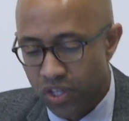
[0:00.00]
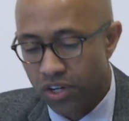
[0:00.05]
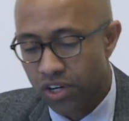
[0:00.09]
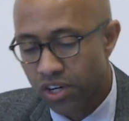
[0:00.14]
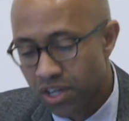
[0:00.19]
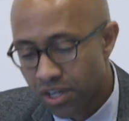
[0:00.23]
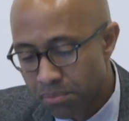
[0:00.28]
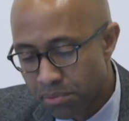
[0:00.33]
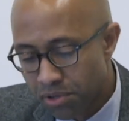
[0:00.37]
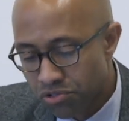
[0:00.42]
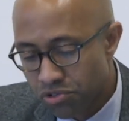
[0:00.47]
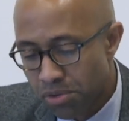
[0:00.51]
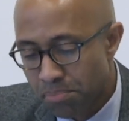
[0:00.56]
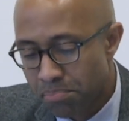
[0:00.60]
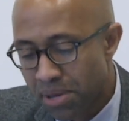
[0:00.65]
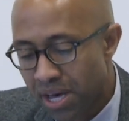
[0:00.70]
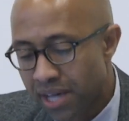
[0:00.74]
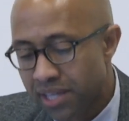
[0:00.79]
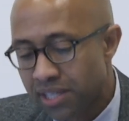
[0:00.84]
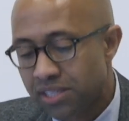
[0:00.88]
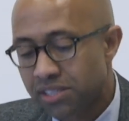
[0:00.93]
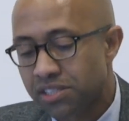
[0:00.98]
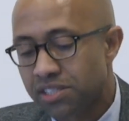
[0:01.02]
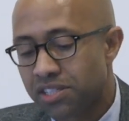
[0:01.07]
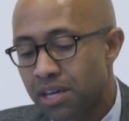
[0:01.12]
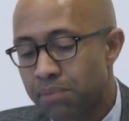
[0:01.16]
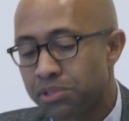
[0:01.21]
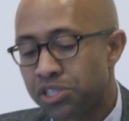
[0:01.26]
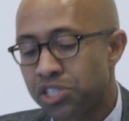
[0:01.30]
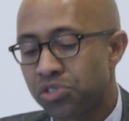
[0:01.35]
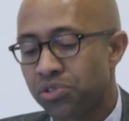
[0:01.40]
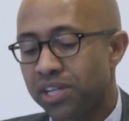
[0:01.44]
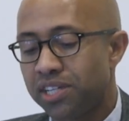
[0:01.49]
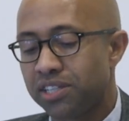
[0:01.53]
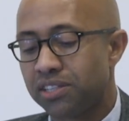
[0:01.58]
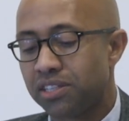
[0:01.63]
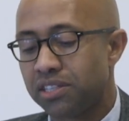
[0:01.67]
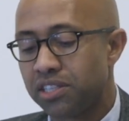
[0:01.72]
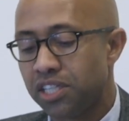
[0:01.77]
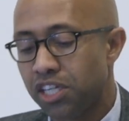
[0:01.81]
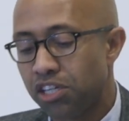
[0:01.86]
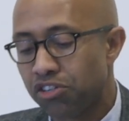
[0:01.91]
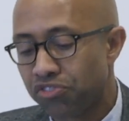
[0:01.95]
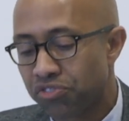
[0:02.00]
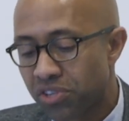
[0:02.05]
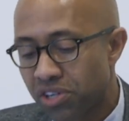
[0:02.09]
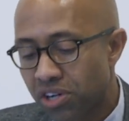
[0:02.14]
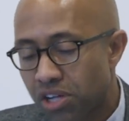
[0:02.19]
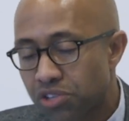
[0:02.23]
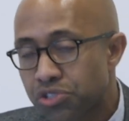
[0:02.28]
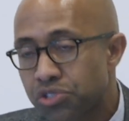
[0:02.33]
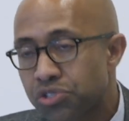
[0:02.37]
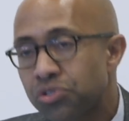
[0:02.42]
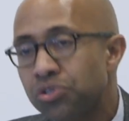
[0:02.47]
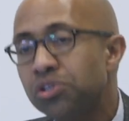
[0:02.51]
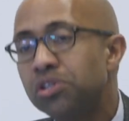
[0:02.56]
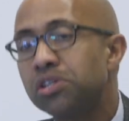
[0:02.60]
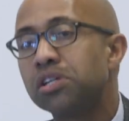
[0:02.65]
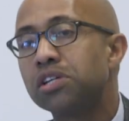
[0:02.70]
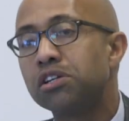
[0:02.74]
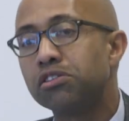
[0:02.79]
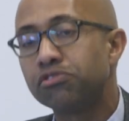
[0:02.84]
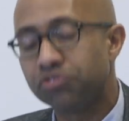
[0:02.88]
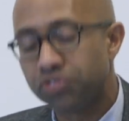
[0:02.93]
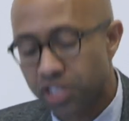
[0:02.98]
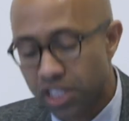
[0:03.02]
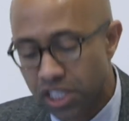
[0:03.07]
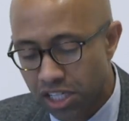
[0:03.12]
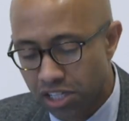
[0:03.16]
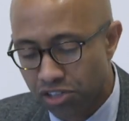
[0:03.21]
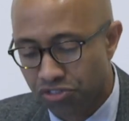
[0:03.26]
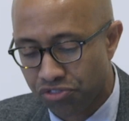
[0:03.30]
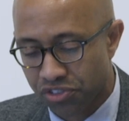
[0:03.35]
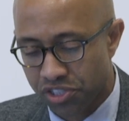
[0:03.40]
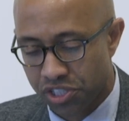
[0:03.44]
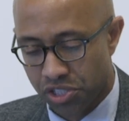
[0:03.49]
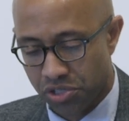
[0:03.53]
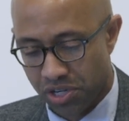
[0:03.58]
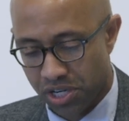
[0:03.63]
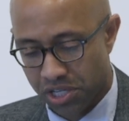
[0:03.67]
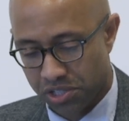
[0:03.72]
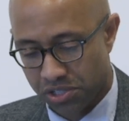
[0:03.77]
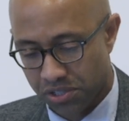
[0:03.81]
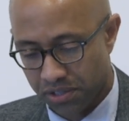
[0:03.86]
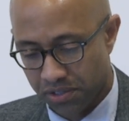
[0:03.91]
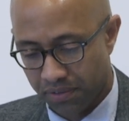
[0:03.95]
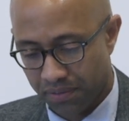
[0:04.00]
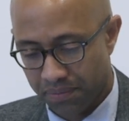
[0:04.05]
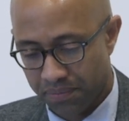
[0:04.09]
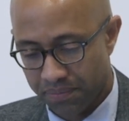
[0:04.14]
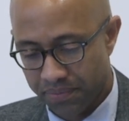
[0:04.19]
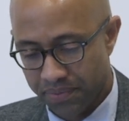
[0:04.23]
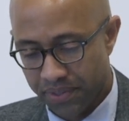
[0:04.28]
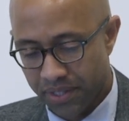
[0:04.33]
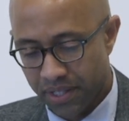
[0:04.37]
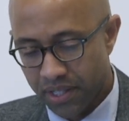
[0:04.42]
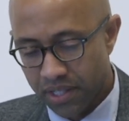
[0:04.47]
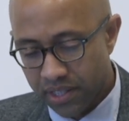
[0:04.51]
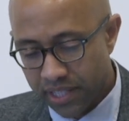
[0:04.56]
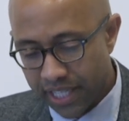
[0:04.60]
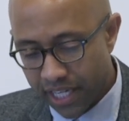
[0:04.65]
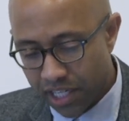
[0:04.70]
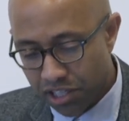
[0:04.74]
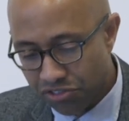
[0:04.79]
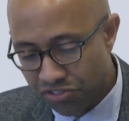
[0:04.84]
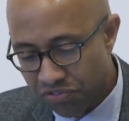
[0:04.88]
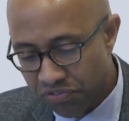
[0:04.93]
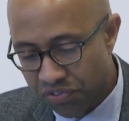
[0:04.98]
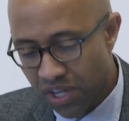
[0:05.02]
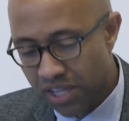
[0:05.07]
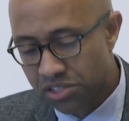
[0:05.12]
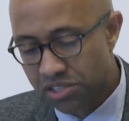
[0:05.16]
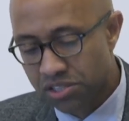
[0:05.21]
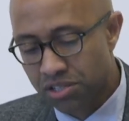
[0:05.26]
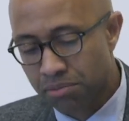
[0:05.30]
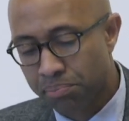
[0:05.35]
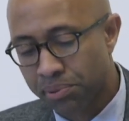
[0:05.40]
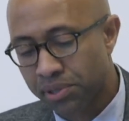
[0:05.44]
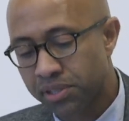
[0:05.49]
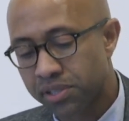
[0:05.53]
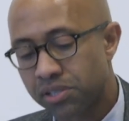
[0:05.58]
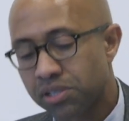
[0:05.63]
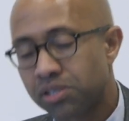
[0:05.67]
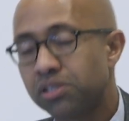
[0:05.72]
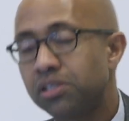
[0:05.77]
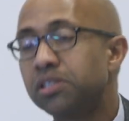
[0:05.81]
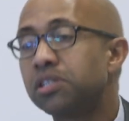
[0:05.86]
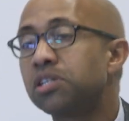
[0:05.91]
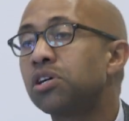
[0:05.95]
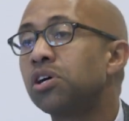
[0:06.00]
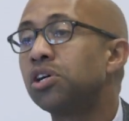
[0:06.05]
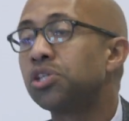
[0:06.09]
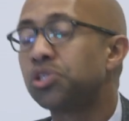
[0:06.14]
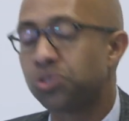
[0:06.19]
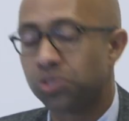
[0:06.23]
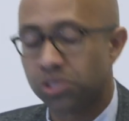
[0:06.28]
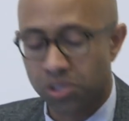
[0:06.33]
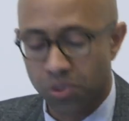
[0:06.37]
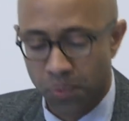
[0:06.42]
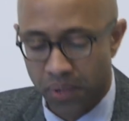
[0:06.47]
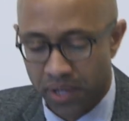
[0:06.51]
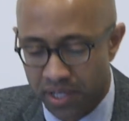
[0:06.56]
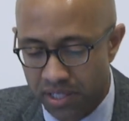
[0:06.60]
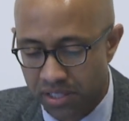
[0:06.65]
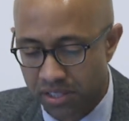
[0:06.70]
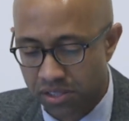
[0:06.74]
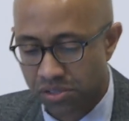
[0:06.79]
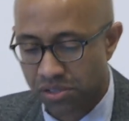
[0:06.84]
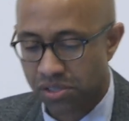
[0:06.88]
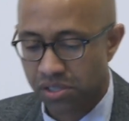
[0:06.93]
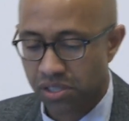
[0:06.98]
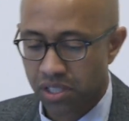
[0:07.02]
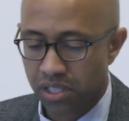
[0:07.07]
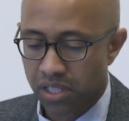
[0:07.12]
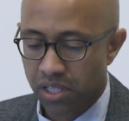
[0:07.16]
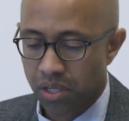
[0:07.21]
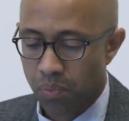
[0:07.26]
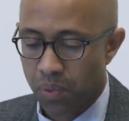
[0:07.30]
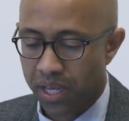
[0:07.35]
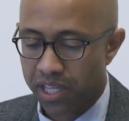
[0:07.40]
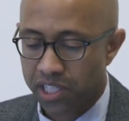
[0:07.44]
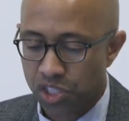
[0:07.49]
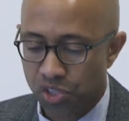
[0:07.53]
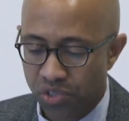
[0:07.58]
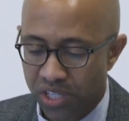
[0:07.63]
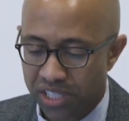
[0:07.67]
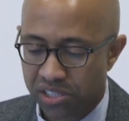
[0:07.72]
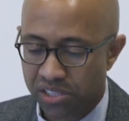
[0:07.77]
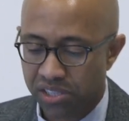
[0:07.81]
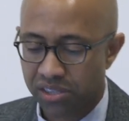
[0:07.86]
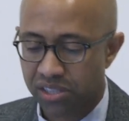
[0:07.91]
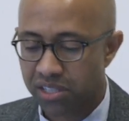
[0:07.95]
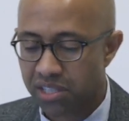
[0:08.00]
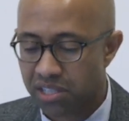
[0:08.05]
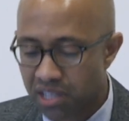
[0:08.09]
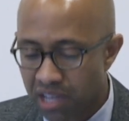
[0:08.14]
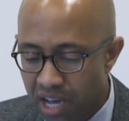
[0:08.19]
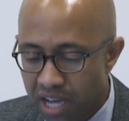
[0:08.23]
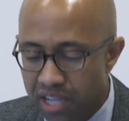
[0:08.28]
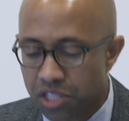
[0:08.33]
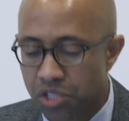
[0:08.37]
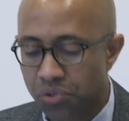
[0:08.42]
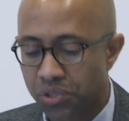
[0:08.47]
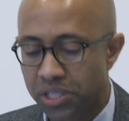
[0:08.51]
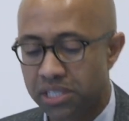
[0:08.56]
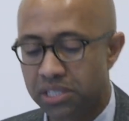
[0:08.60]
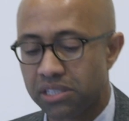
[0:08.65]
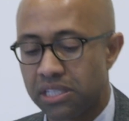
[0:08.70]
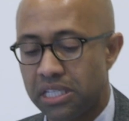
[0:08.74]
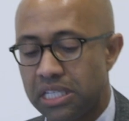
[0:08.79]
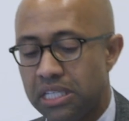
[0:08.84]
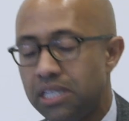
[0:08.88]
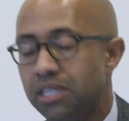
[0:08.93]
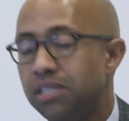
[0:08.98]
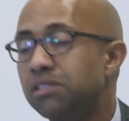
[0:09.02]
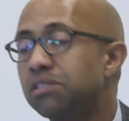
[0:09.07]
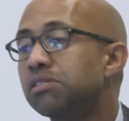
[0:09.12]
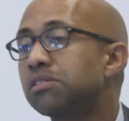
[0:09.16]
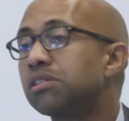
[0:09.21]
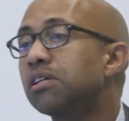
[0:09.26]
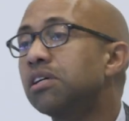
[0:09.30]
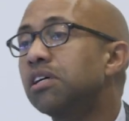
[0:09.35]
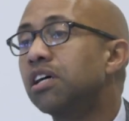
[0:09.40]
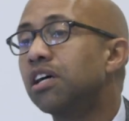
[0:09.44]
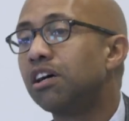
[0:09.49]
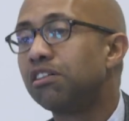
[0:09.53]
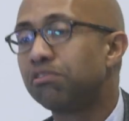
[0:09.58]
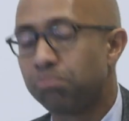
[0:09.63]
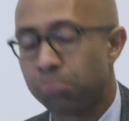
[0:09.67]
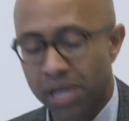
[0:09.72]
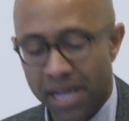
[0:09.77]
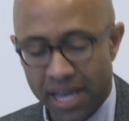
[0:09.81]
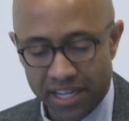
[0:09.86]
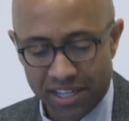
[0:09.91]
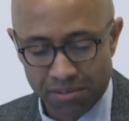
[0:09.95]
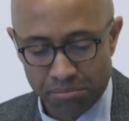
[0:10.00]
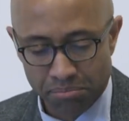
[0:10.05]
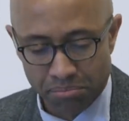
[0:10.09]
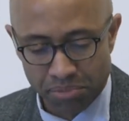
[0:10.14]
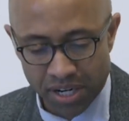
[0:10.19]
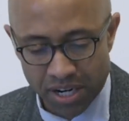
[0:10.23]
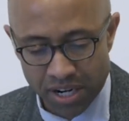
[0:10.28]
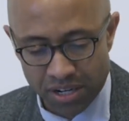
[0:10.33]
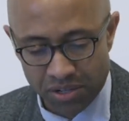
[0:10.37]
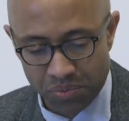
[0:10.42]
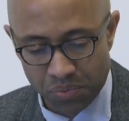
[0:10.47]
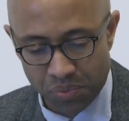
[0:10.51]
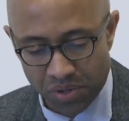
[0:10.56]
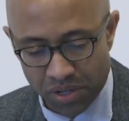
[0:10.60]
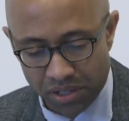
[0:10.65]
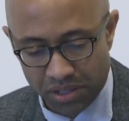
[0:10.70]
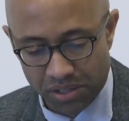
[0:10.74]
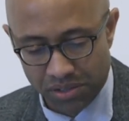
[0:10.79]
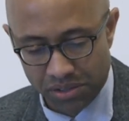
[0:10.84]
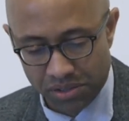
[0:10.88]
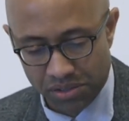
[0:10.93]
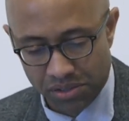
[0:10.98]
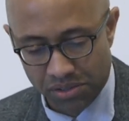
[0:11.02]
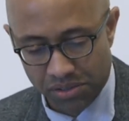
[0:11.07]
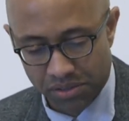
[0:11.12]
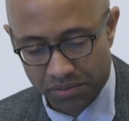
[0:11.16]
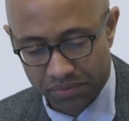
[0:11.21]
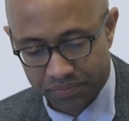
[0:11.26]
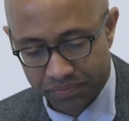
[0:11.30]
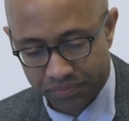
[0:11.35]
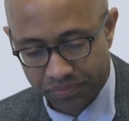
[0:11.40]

Urban rebellions demonstrated the need for an alternative infrastructure that could foster political and cultural awareness while addressing the concrete needs of black and brown workers.